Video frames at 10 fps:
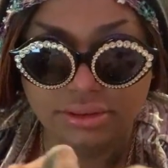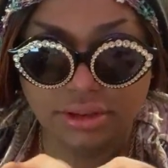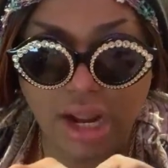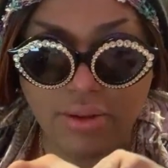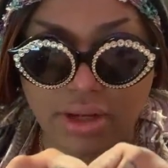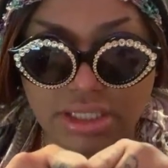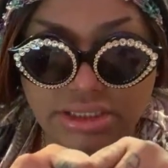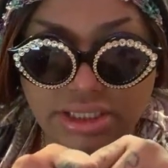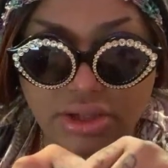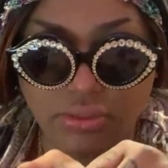I want to
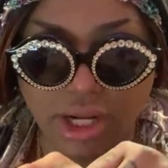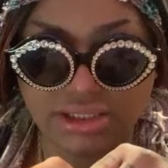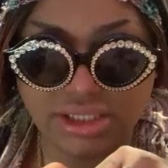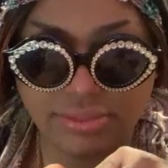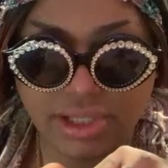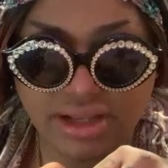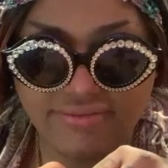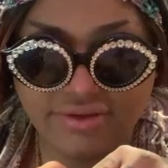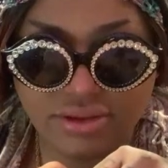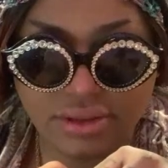see you watch it, but
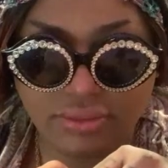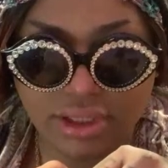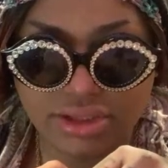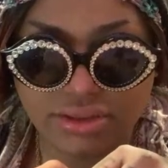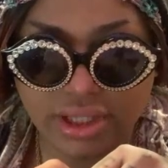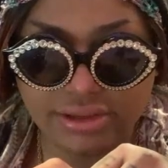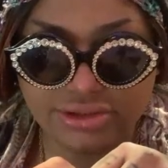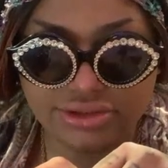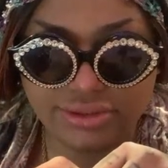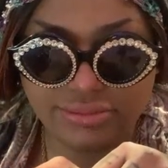if you don't want to do it on
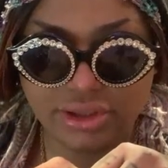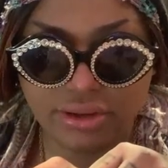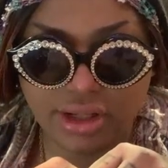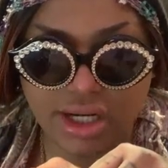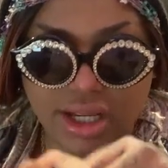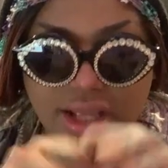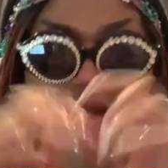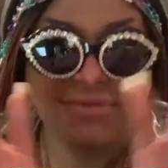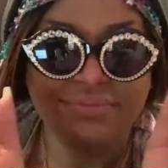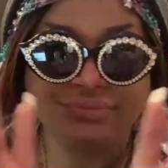stream, you don't gotta.
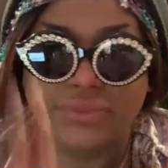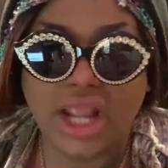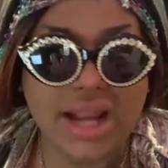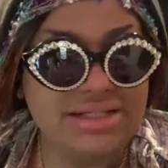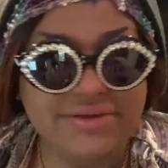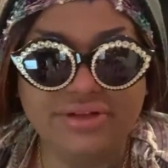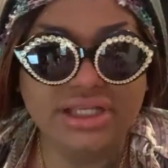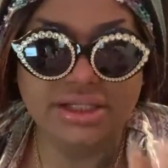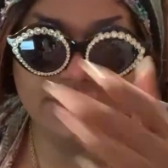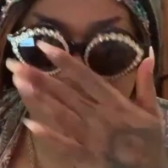I definitely
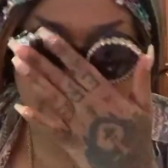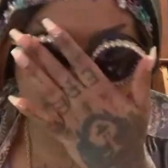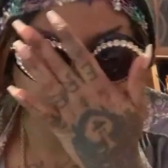could do it.